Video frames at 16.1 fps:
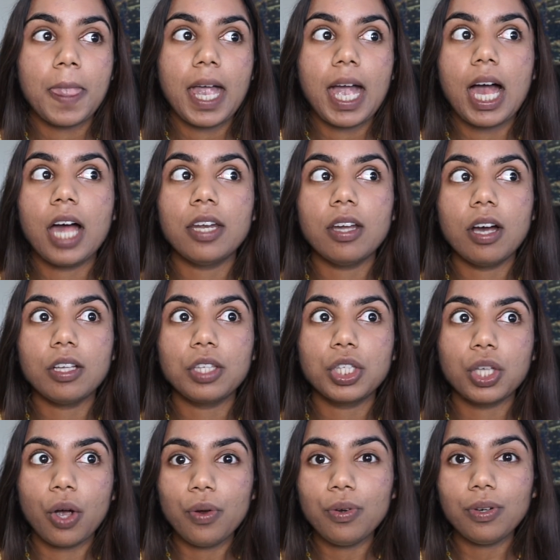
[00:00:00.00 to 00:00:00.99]
and
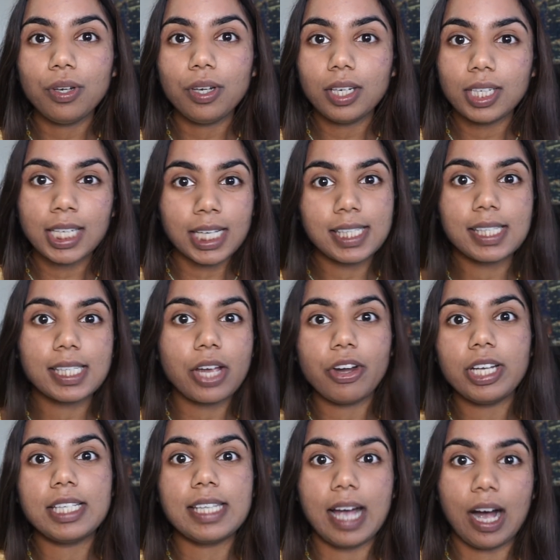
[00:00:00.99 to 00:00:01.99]
don't
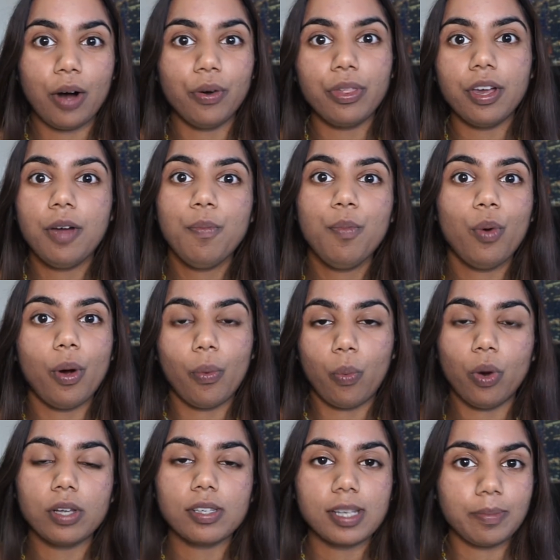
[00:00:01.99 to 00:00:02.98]
necessarily tell them
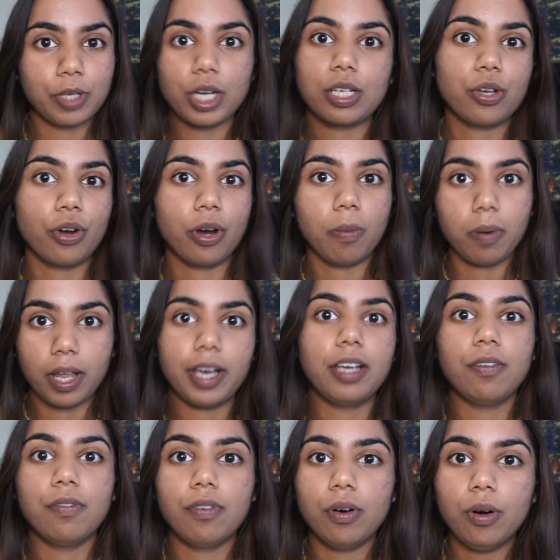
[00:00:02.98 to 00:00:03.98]
what subject you're
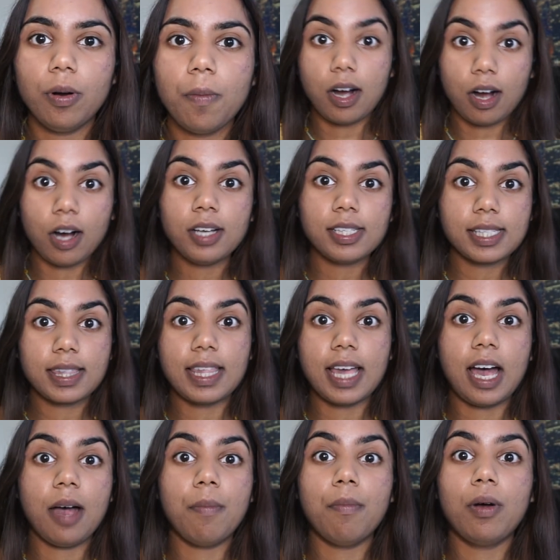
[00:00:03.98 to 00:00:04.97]
applying for. Ask
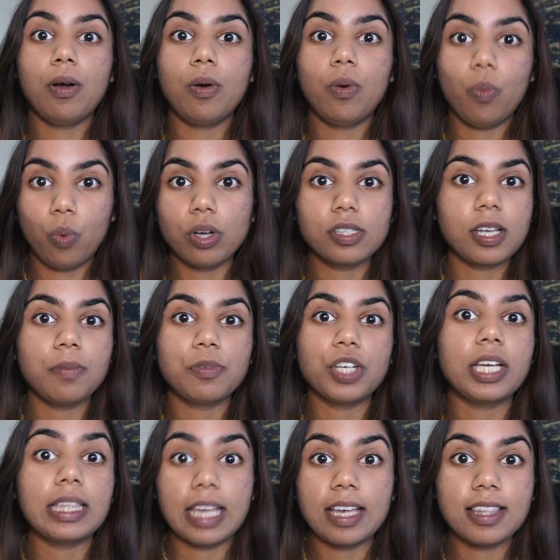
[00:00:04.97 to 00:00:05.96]
them what
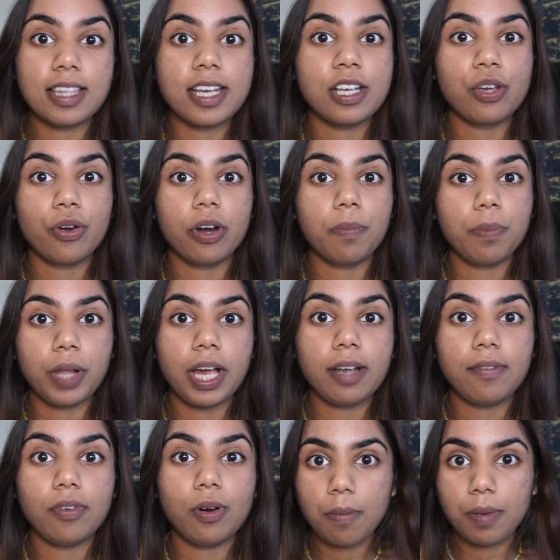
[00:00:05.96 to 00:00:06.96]
subject they think you're applying
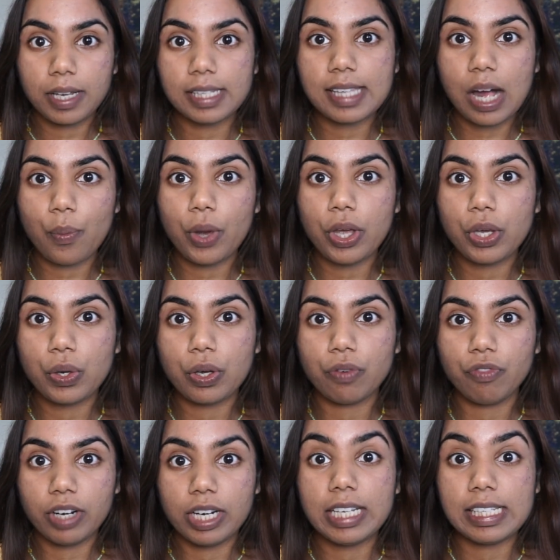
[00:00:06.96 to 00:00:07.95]
for, because that way you can
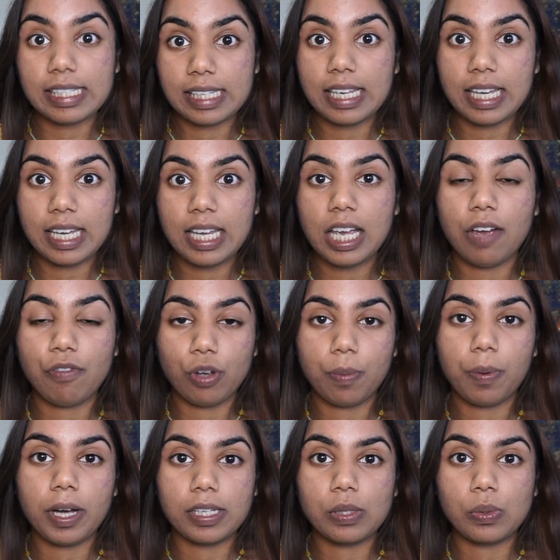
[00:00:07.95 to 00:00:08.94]
really see if your
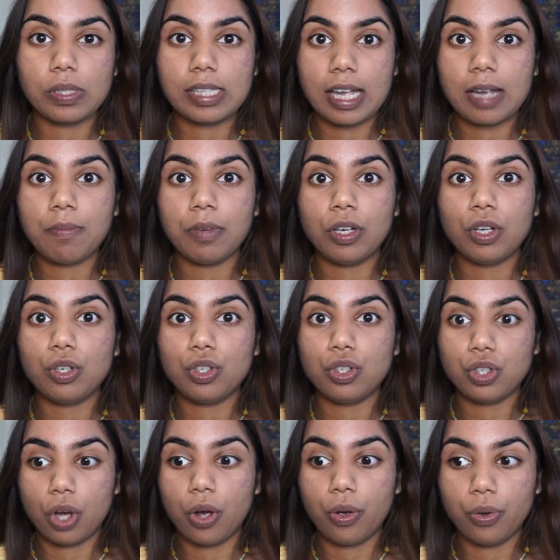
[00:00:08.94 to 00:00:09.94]
personal statement
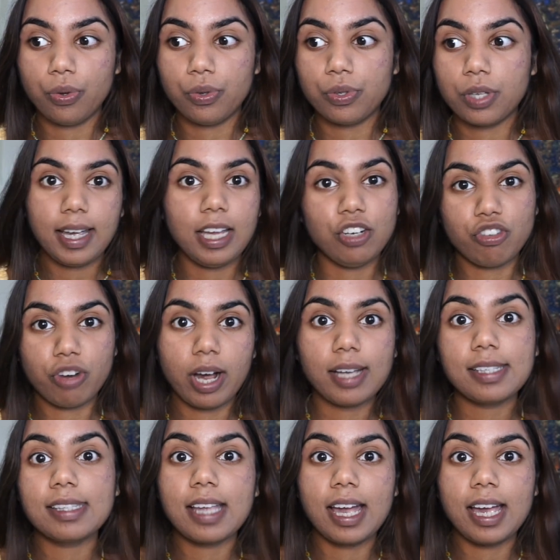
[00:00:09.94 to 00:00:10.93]
shows
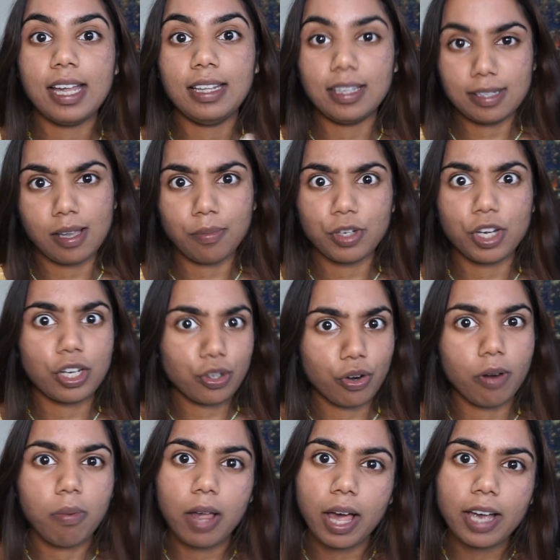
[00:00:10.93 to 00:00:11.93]
interest in the subject
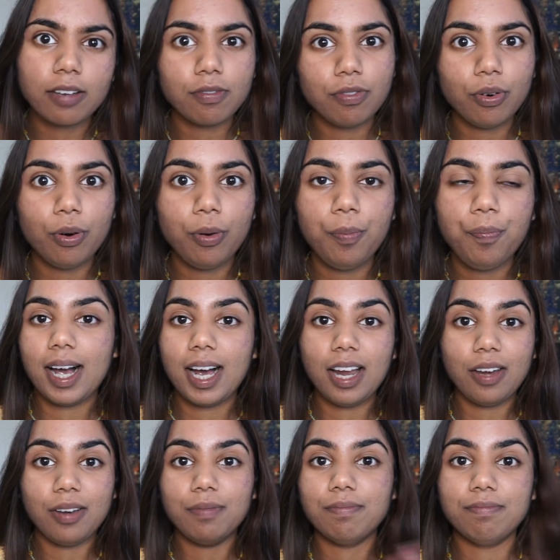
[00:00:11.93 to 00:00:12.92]
you're applying for,
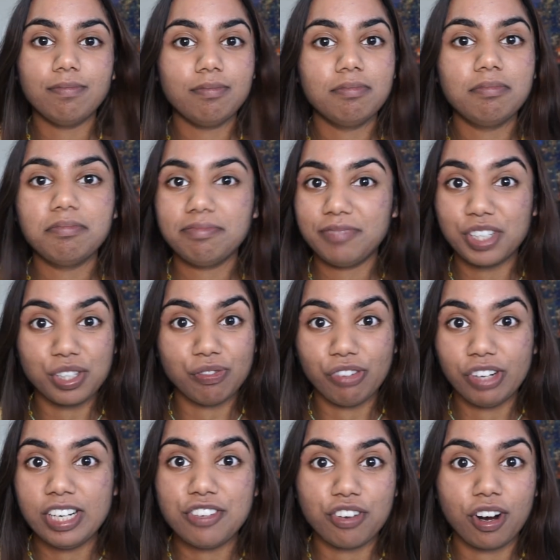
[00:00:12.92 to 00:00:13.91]
and just
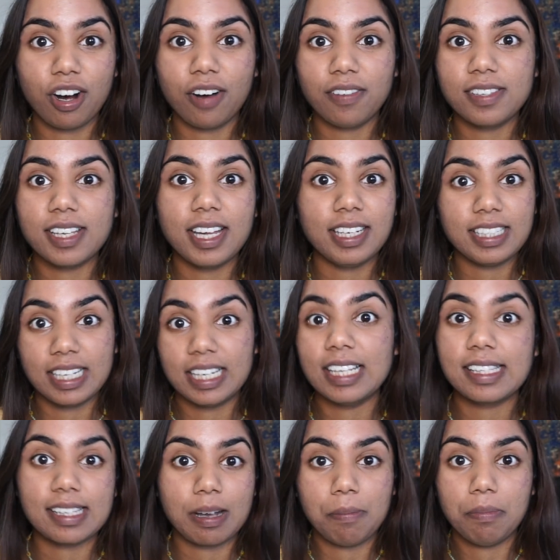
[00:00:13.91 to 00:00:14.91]
redraft until
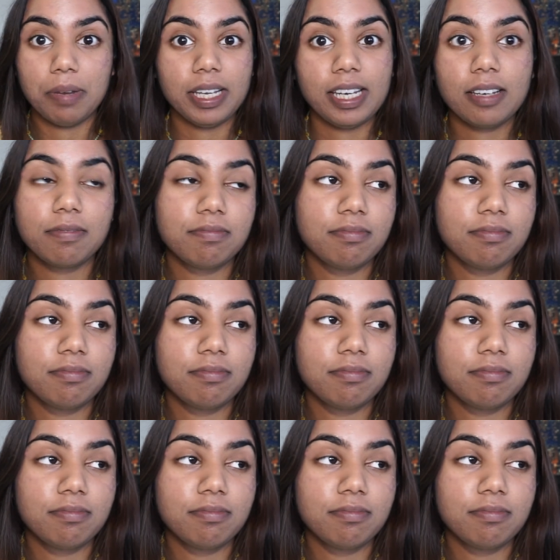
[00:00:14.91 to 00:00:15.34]
it's complete.